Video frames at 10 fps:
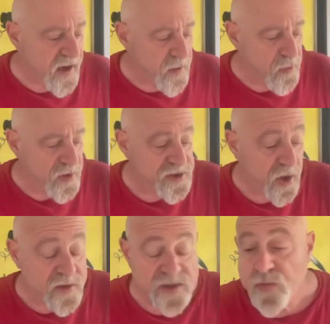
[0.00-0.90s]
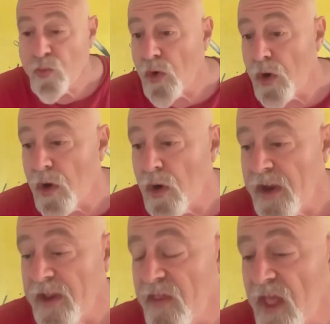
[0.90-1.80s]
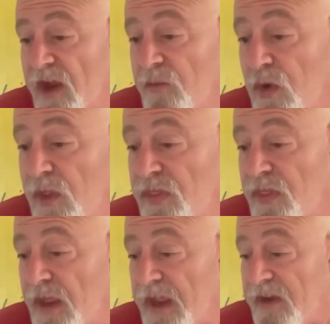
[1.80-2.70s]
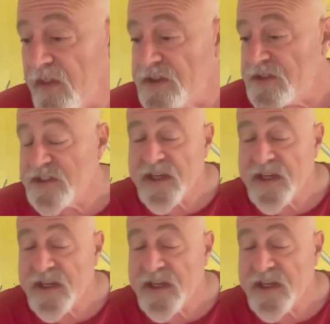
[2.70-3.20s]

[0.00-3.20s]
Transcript: results were in line with analysts.